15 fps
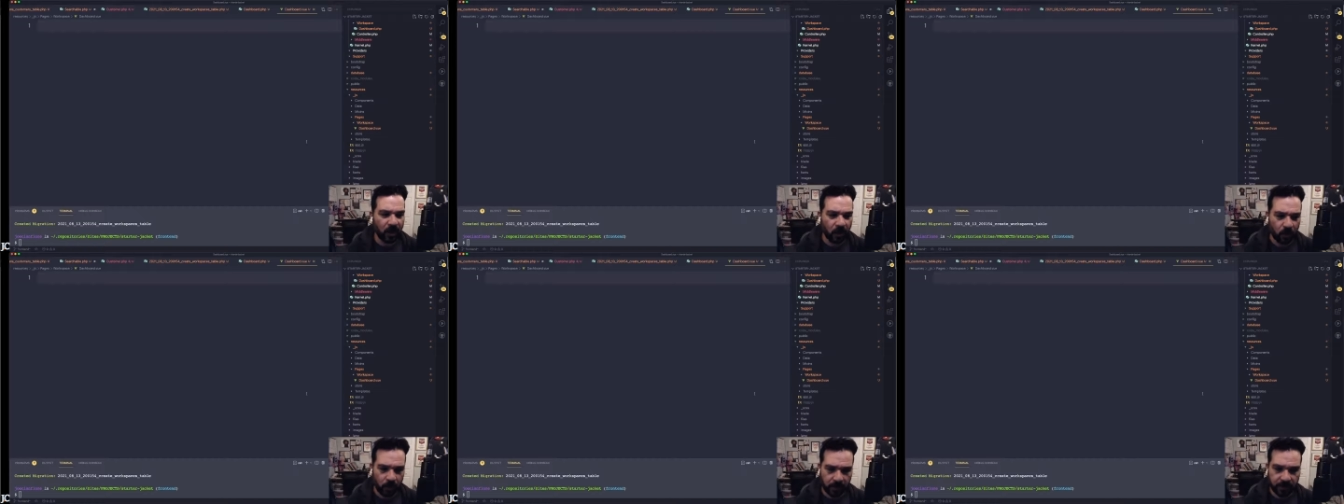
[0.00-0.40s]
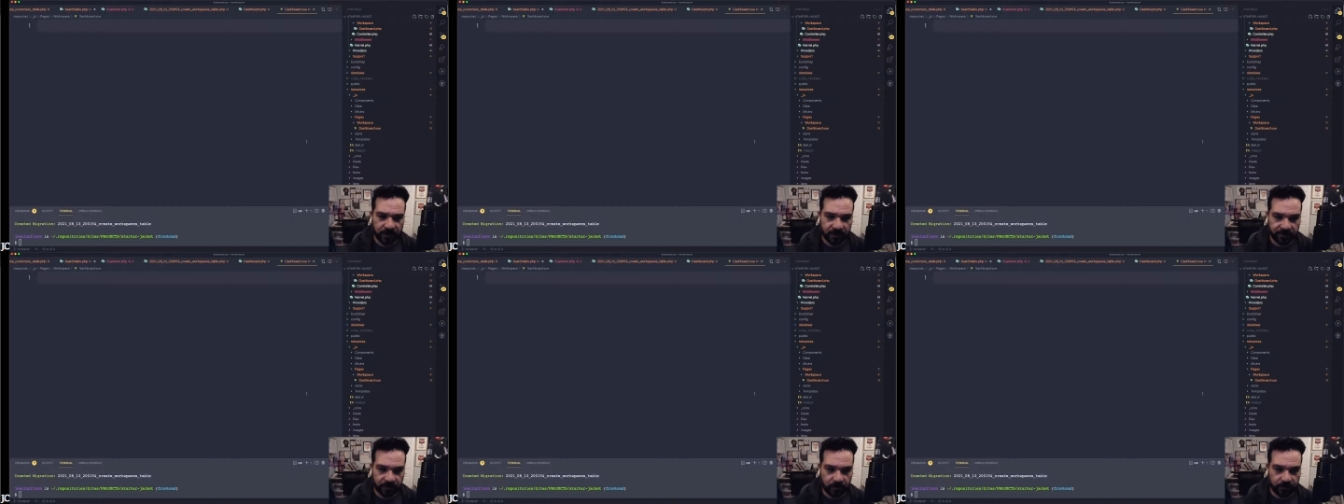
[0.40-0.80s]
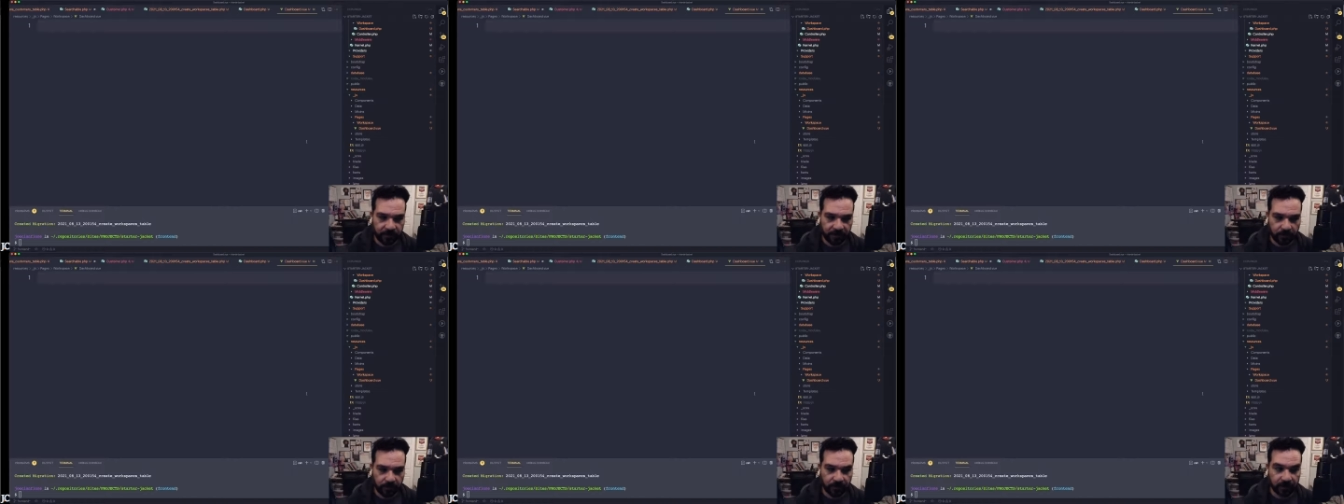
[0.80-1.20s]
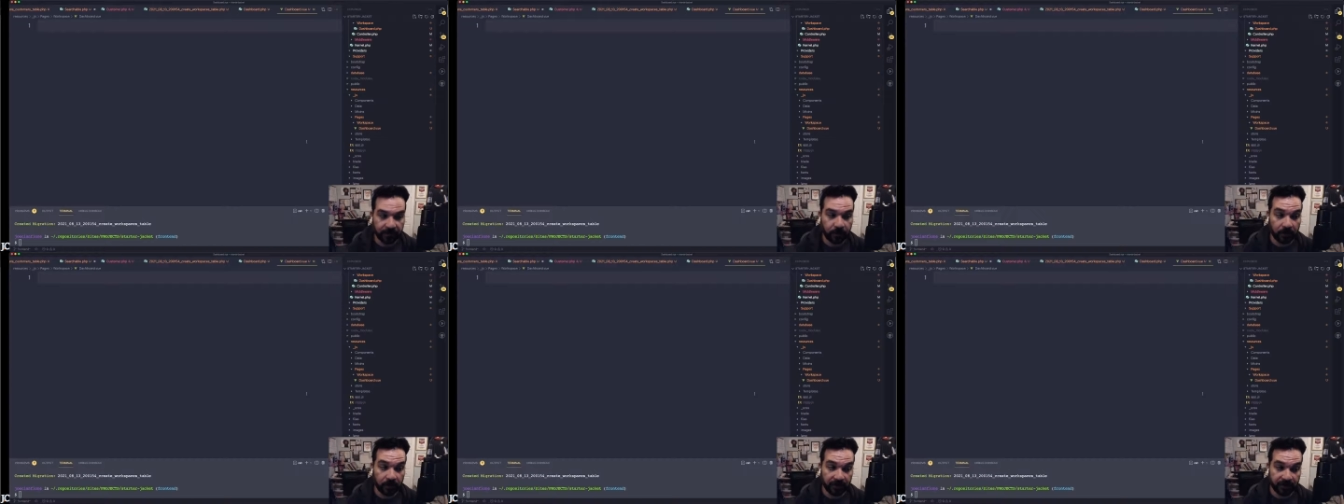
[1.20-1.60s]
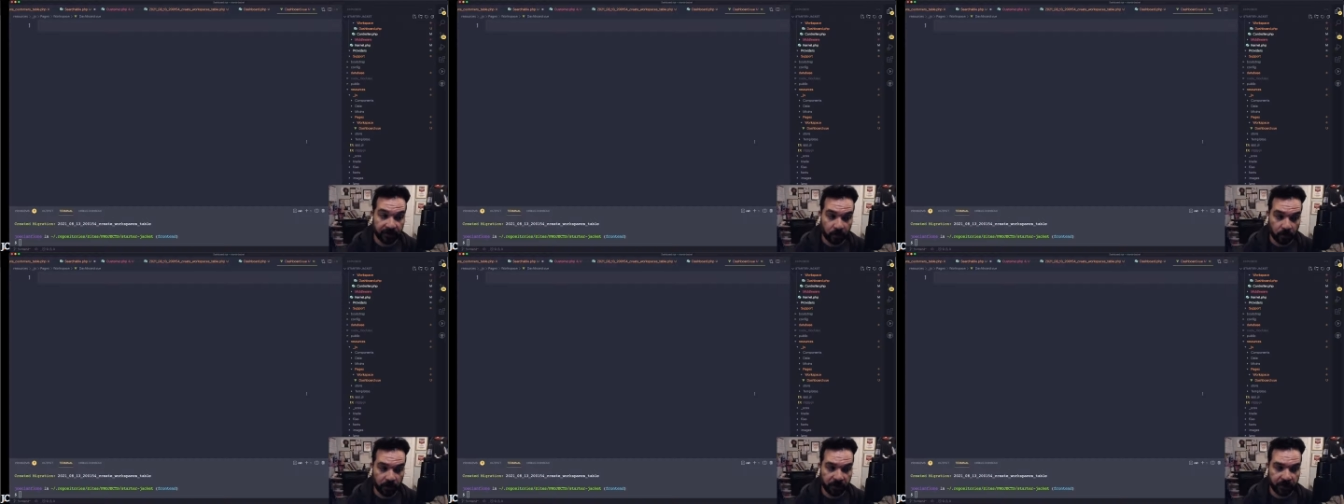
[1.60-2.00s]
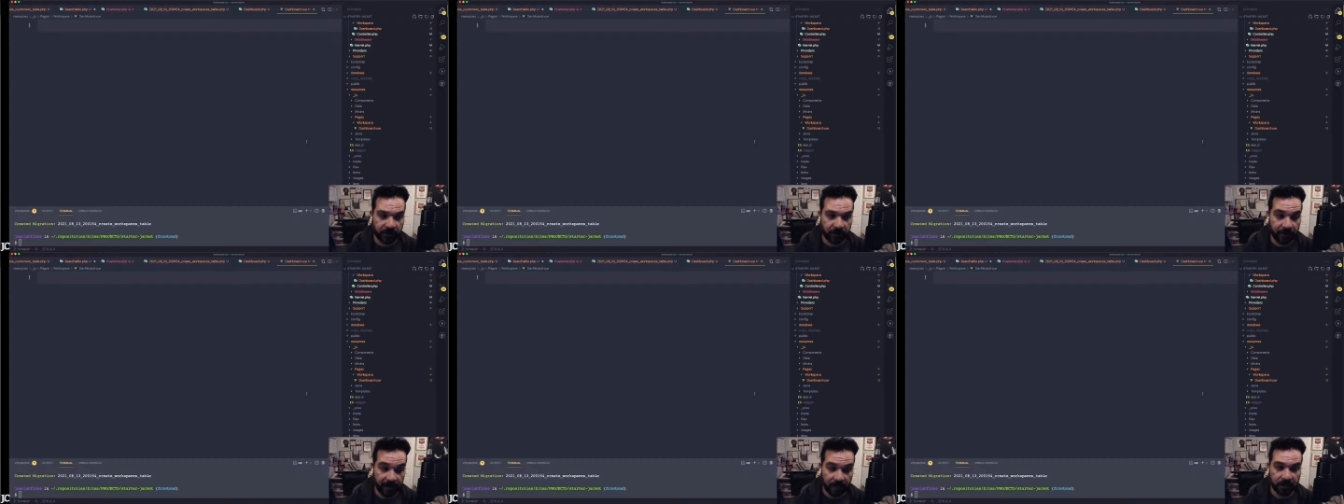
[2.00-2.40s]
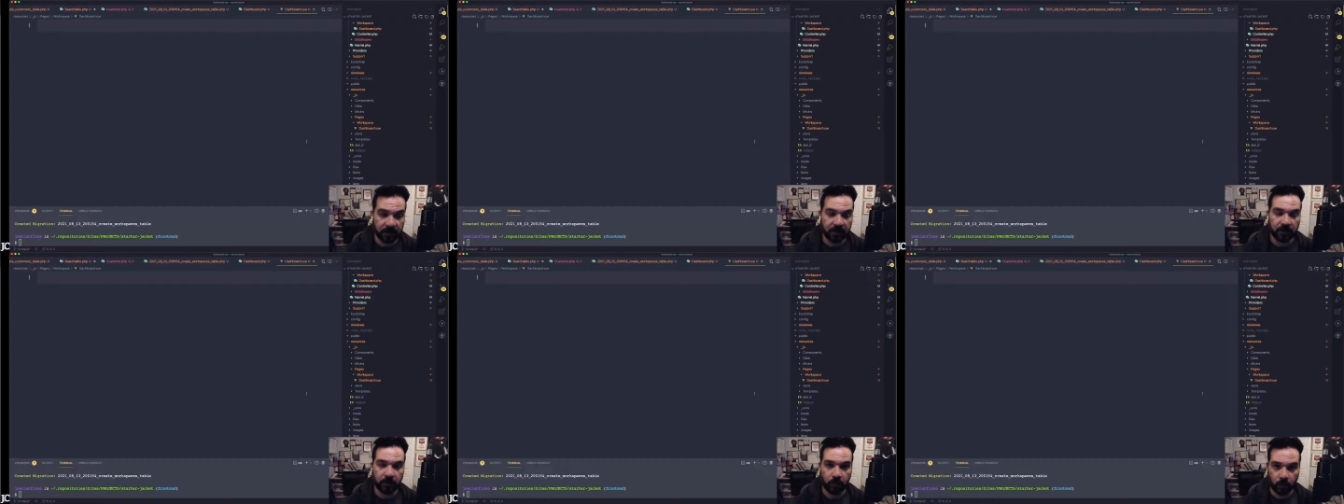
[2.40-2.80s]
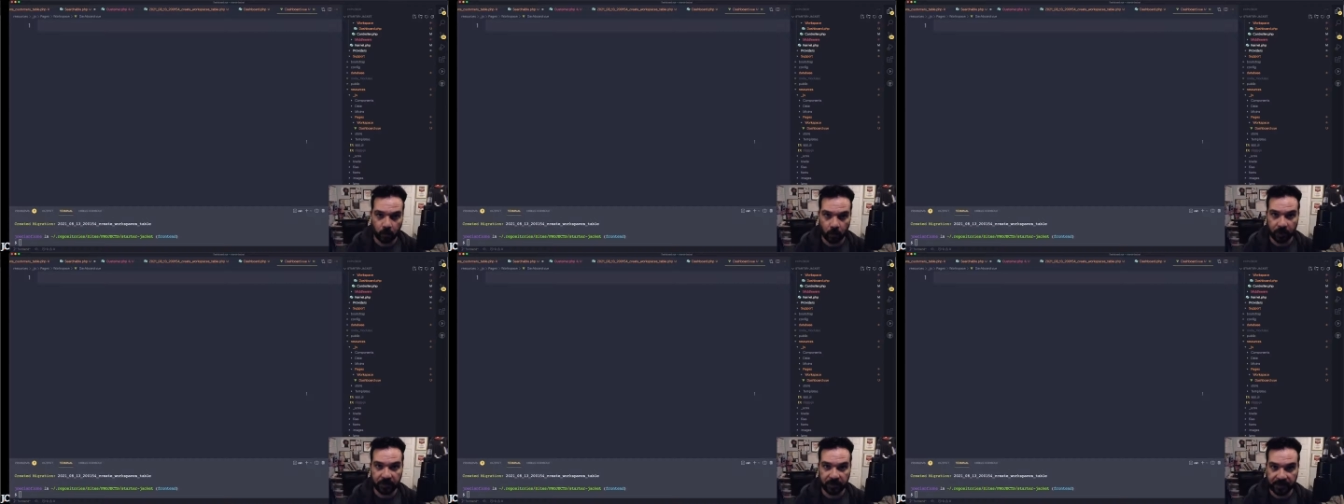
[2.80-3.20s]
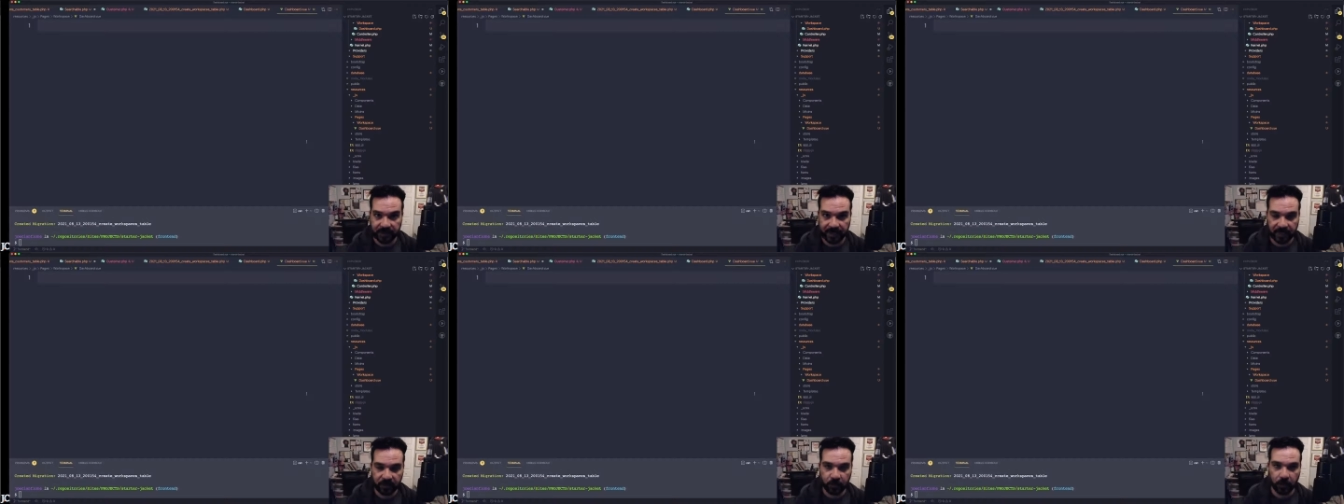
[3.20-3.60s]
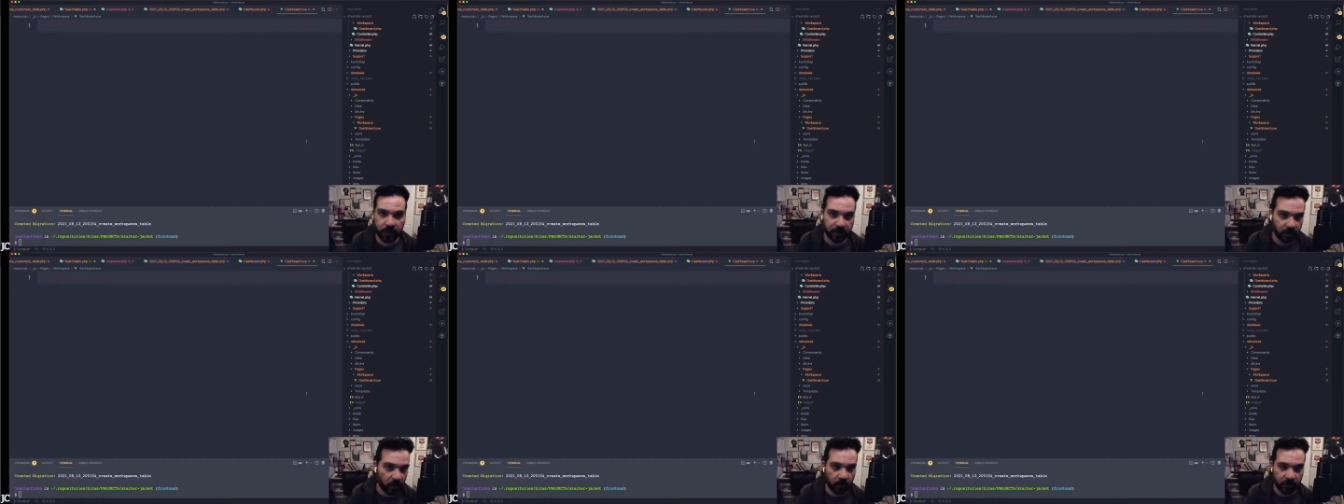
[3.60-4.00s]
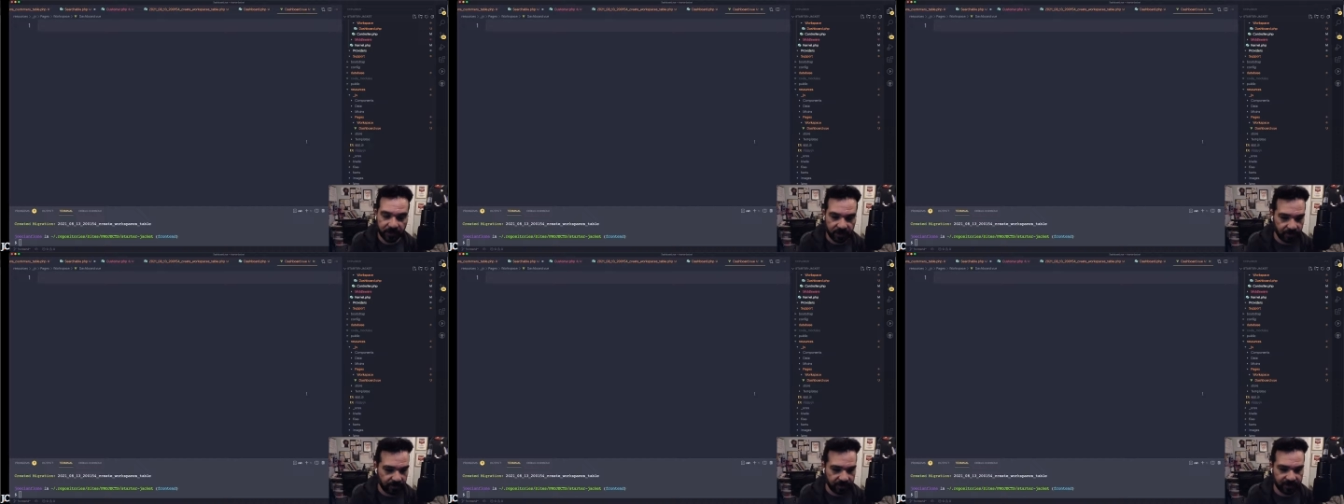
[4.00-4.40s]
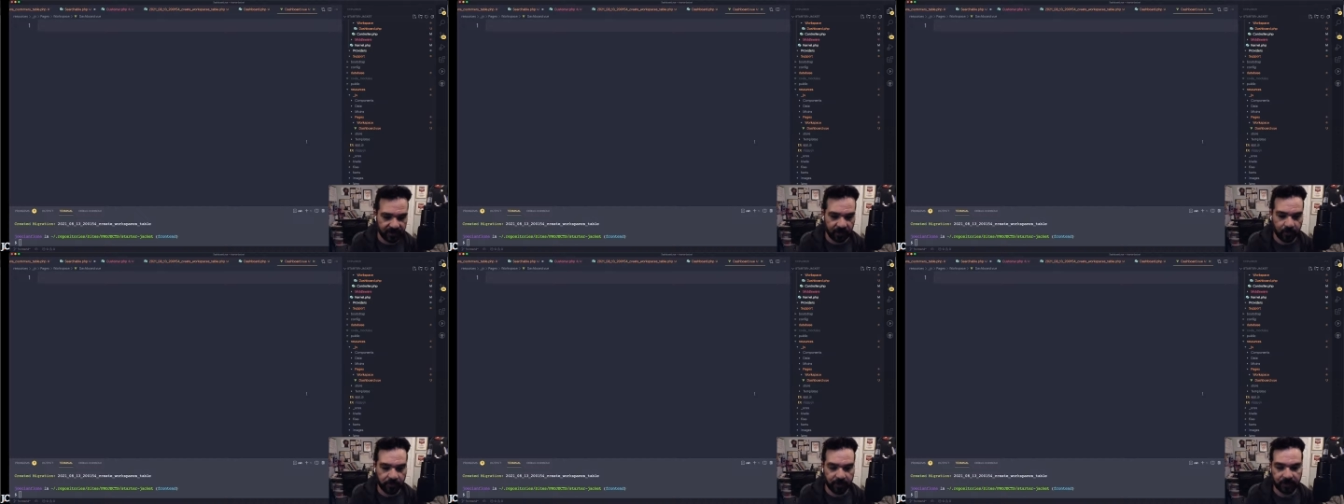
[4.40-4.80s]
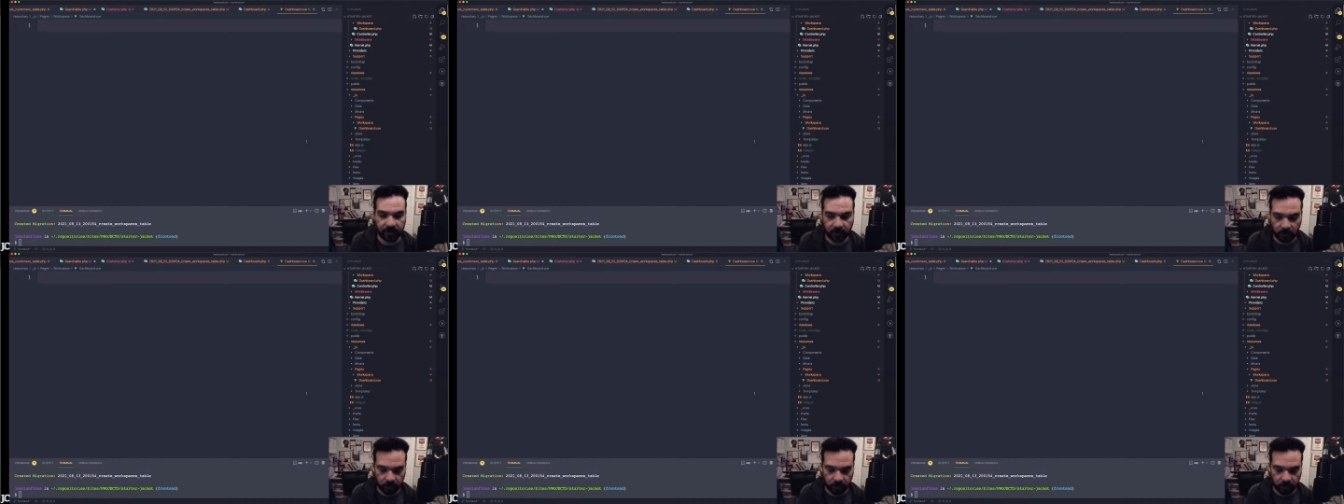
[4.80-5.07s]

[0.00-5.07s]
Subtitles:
Where does the view file live? Well, it lives in workspace pages, workspace dashboard. It's always going to be in the same place.